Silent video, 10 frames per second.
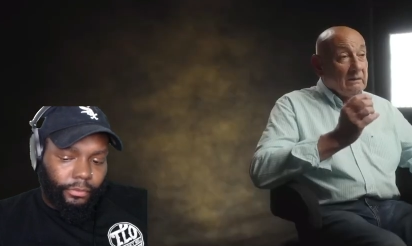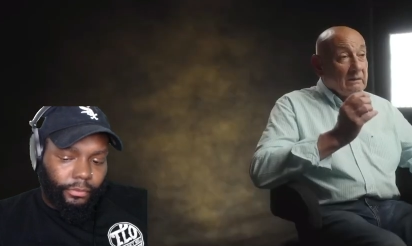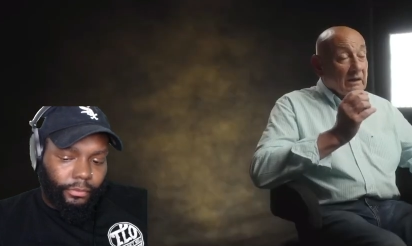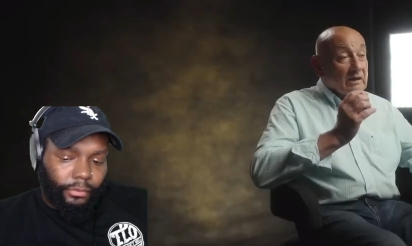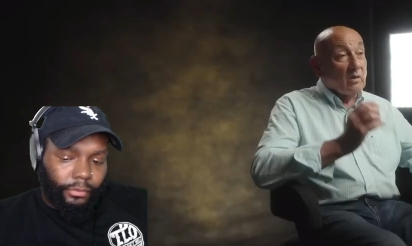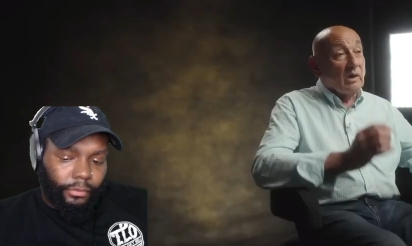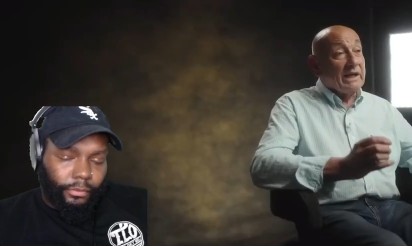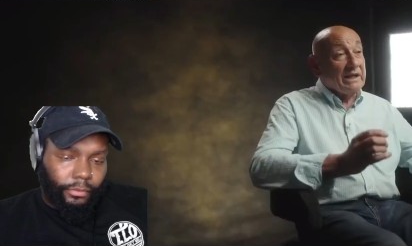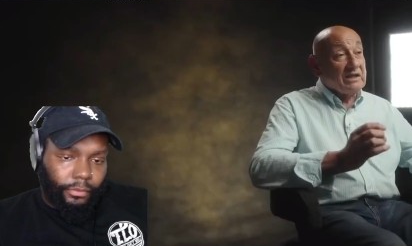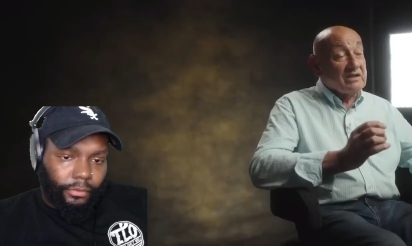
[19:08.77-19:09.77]

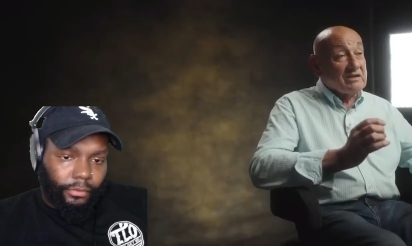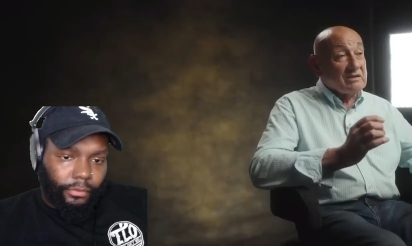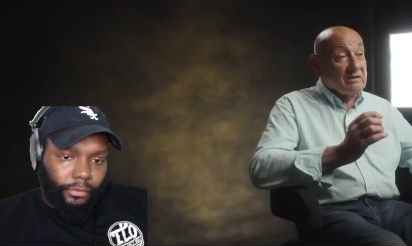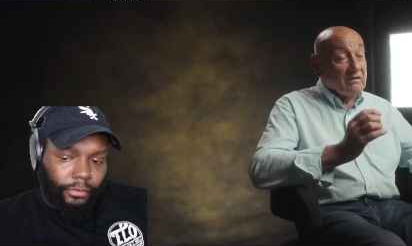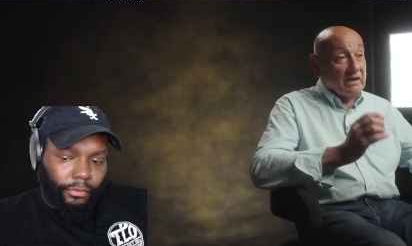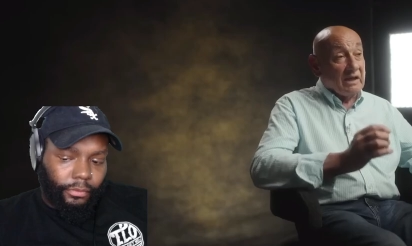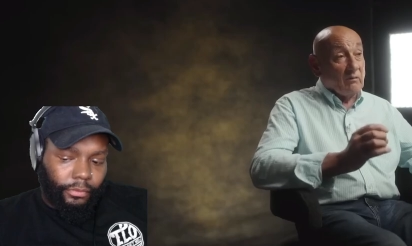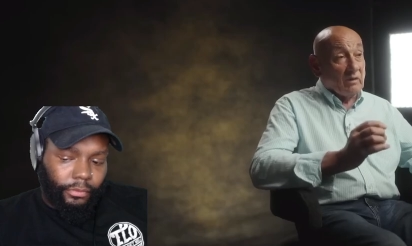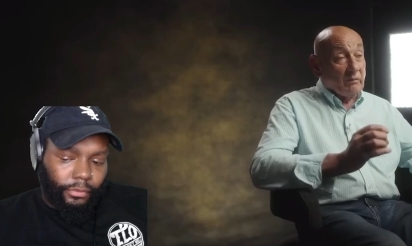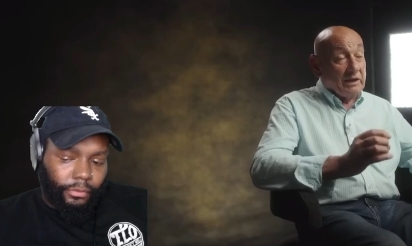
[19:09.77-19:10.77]
Speaker 1: Inquiries then
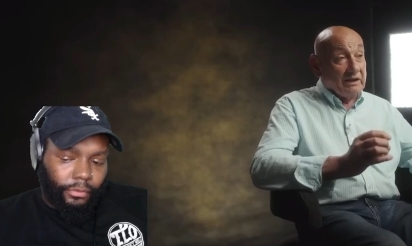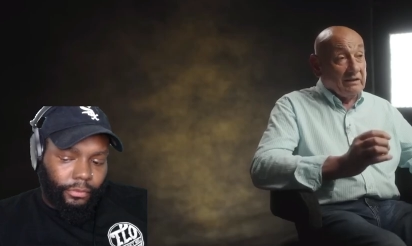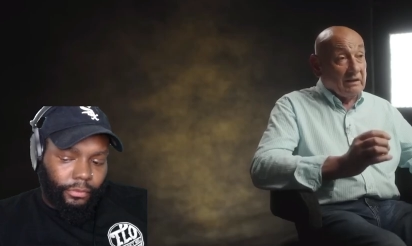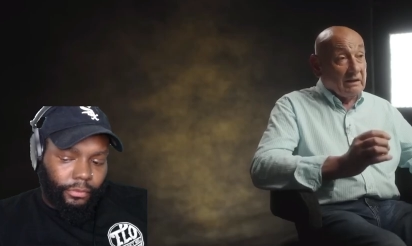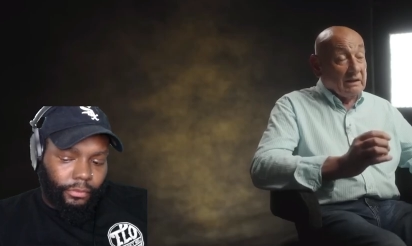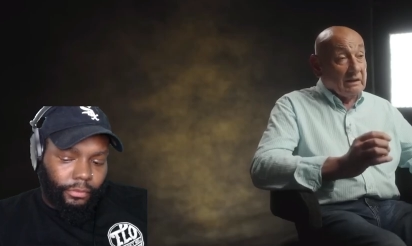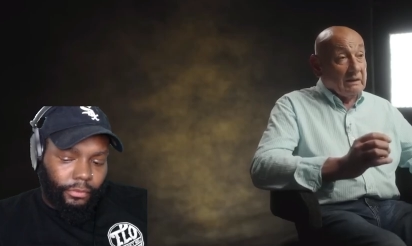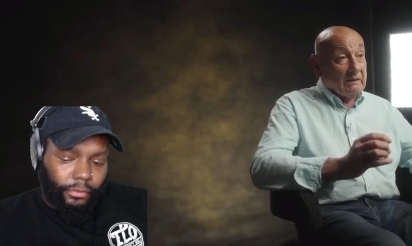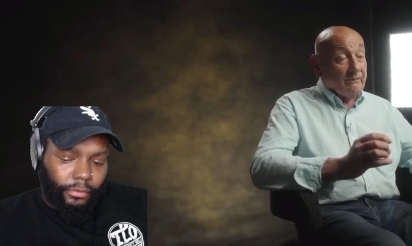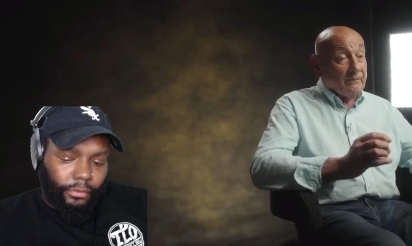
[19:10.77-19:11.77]
were made
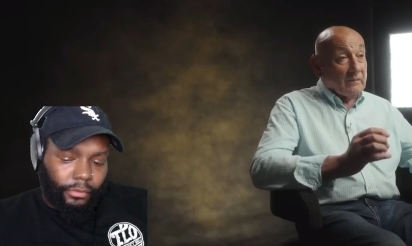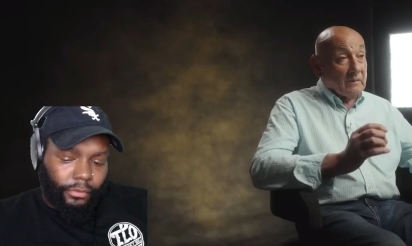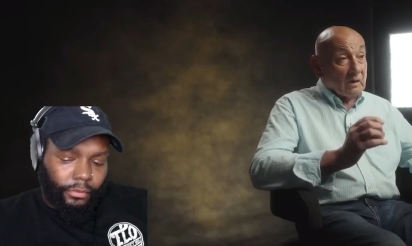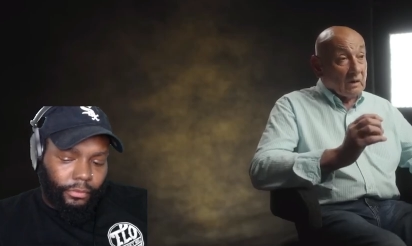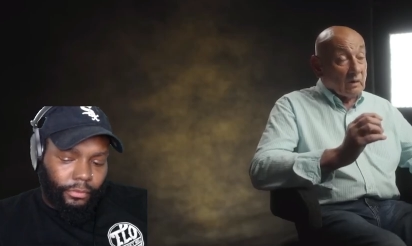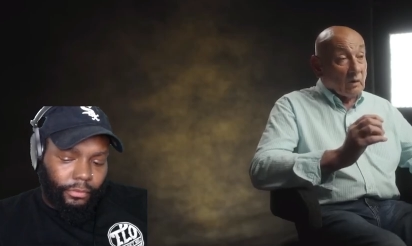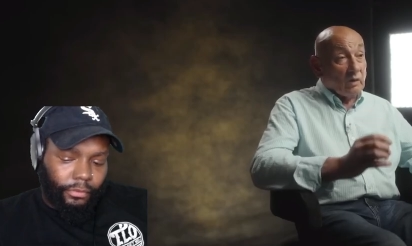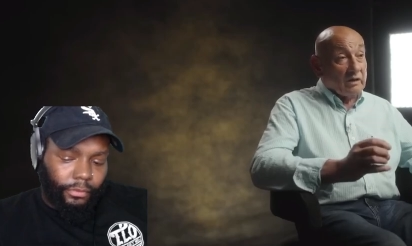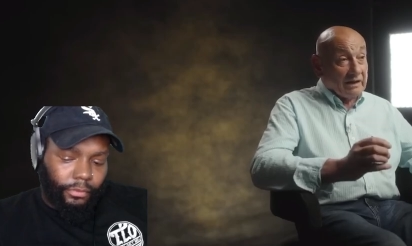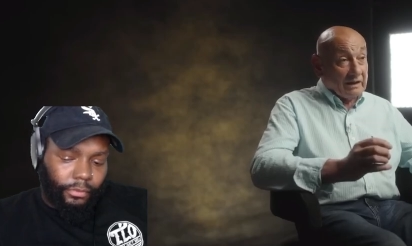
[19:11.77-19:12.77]

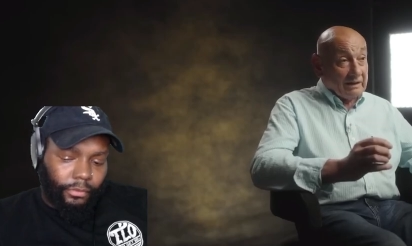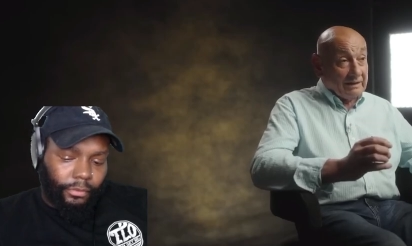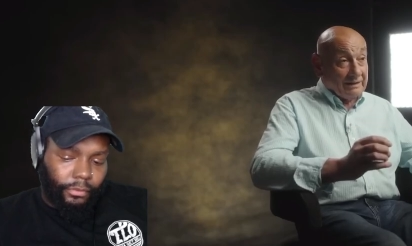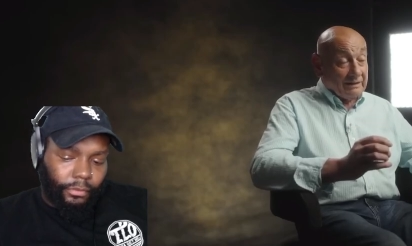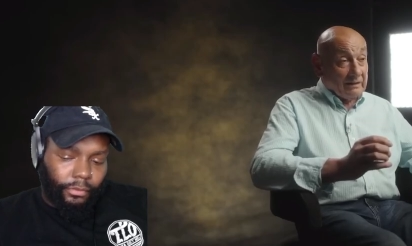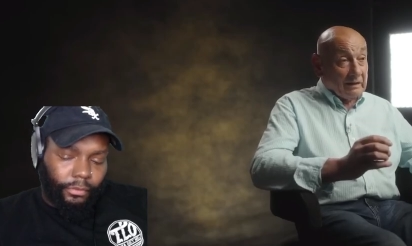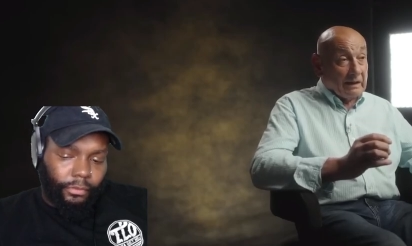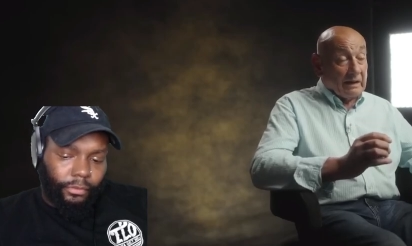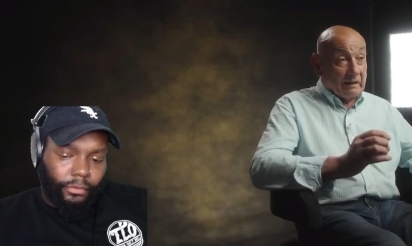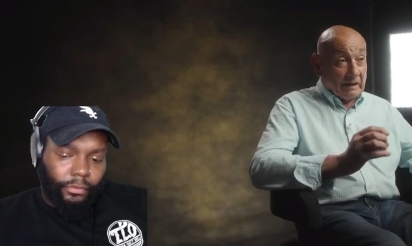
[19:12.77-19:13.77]
locally
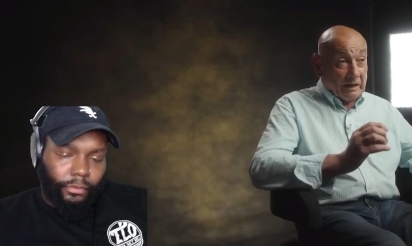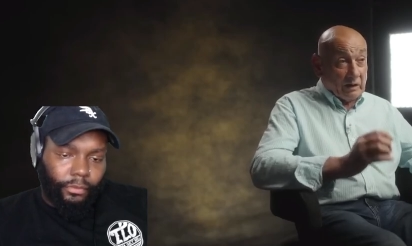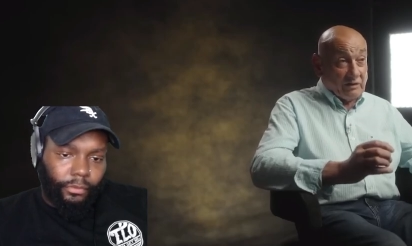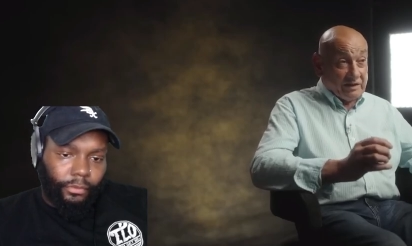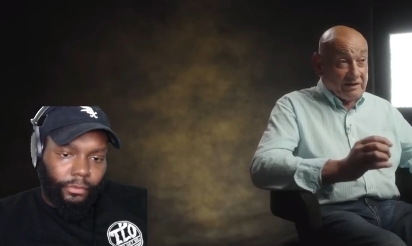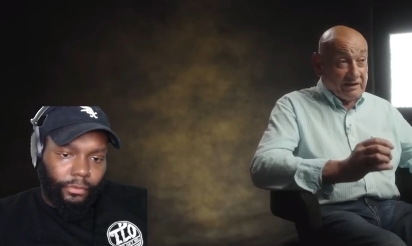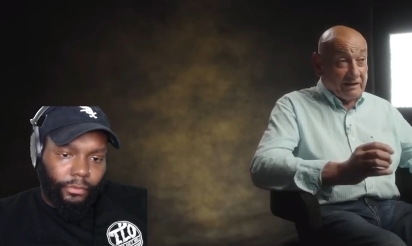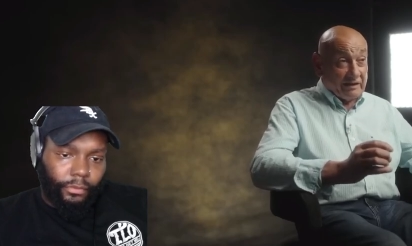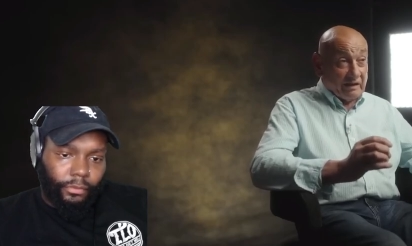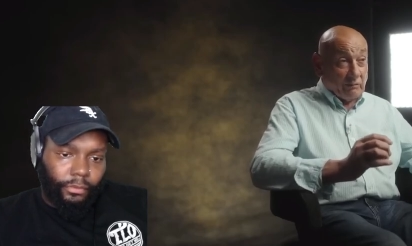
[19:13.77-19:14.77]
at that house he stayed
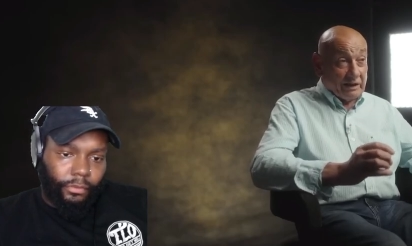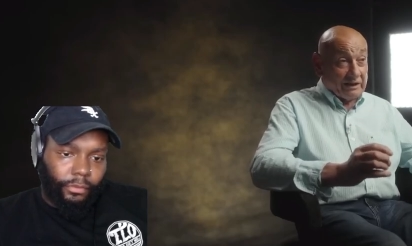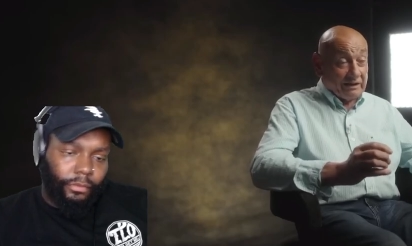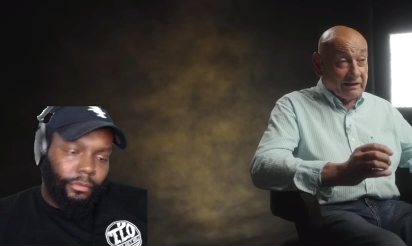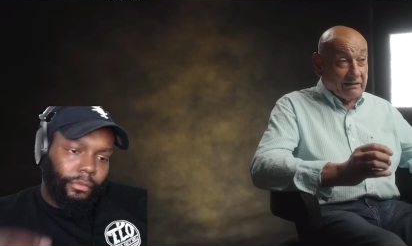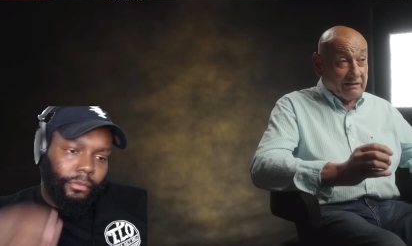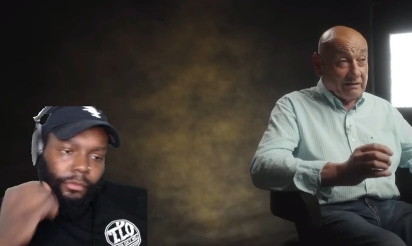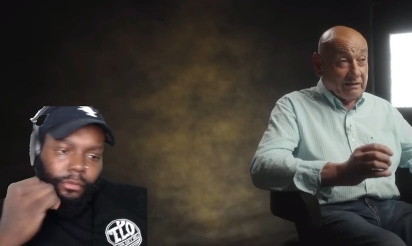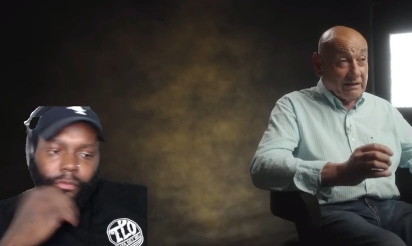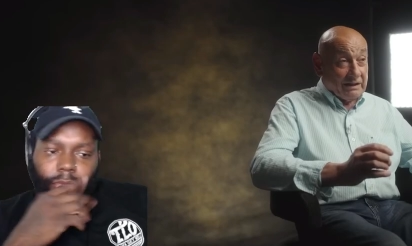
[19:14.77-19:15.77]
at in Margate,
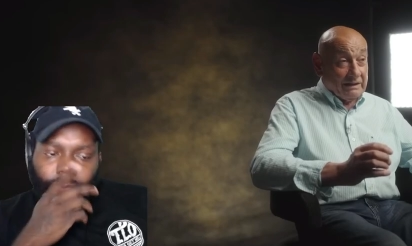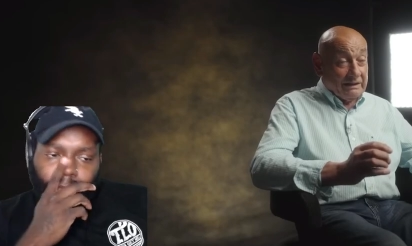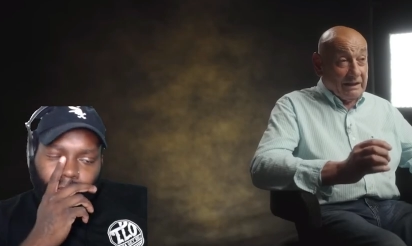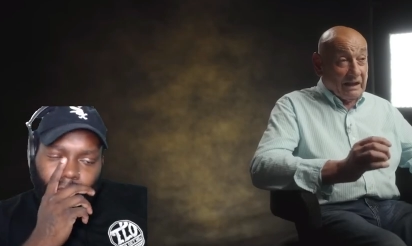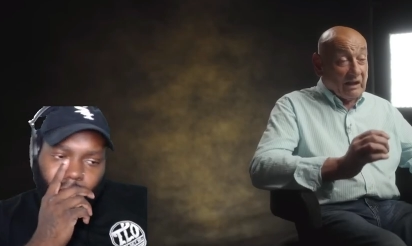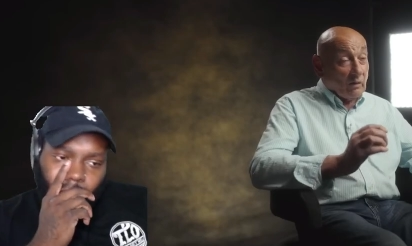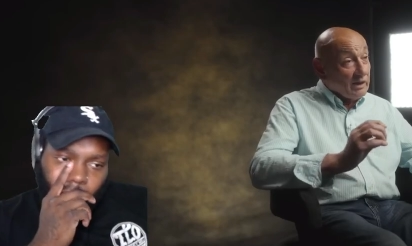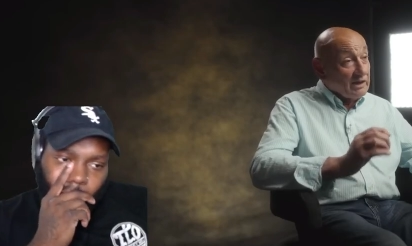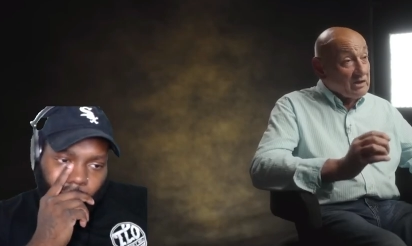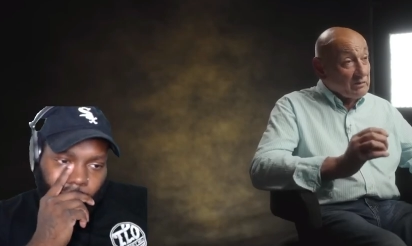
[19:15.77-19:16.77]
and a
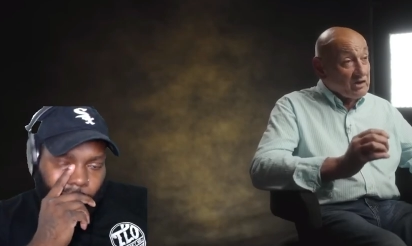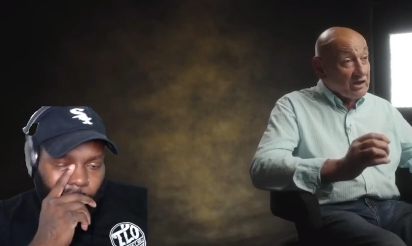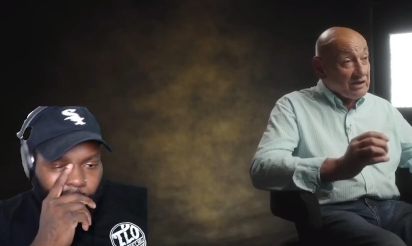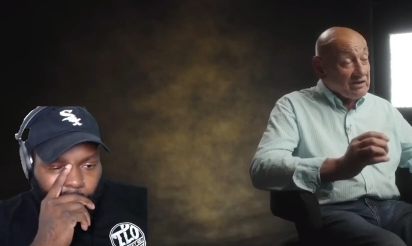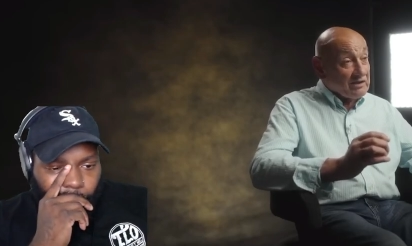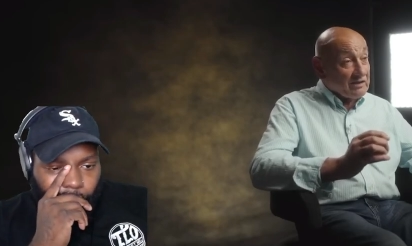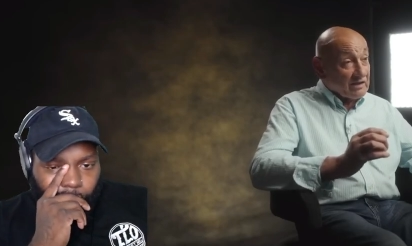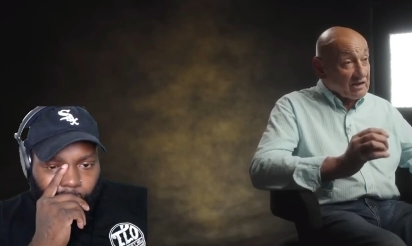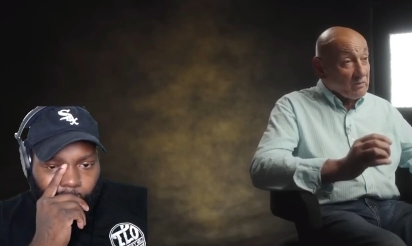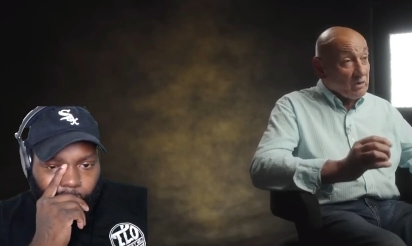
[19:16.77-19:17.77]
witness was traced that
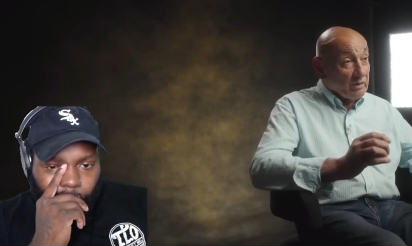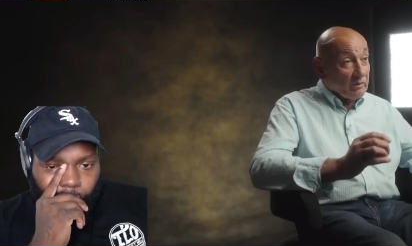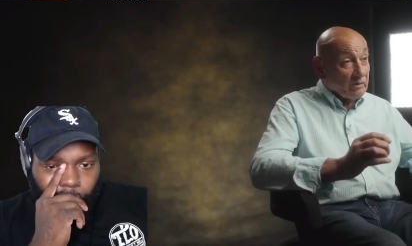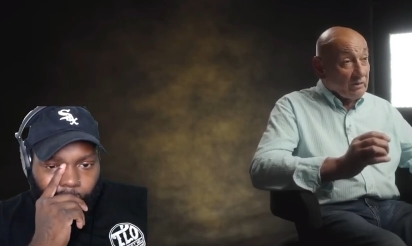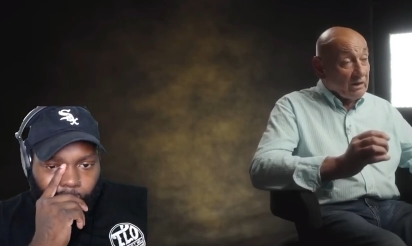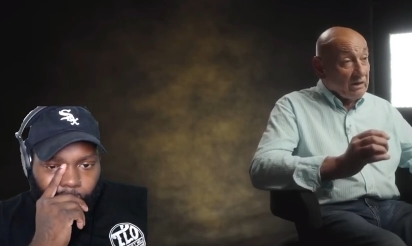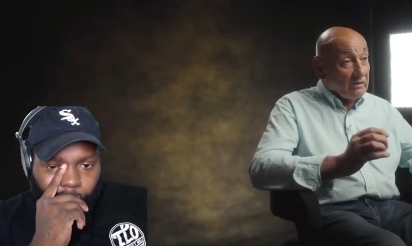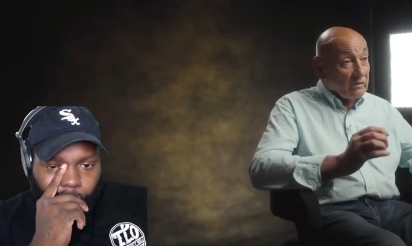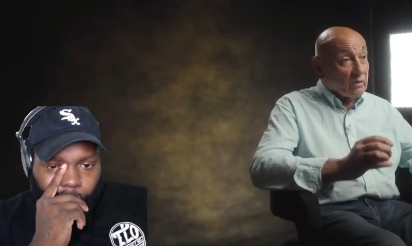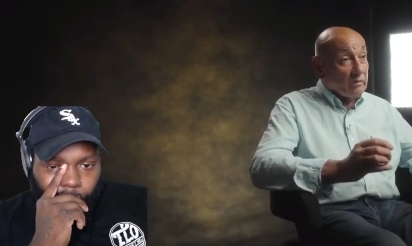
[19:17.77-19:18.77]
spoke about
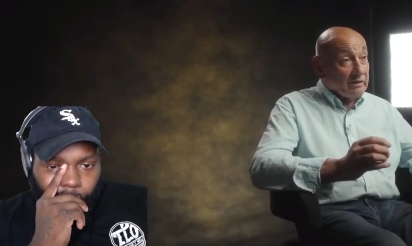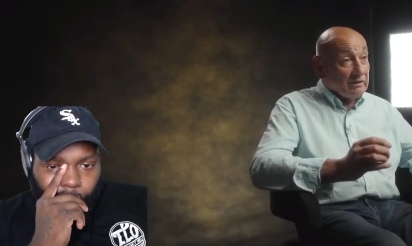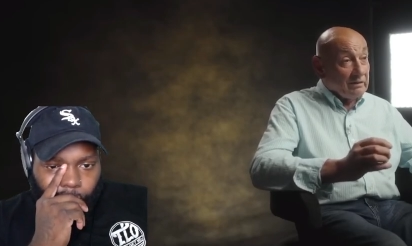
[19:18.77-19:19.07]
Tobin.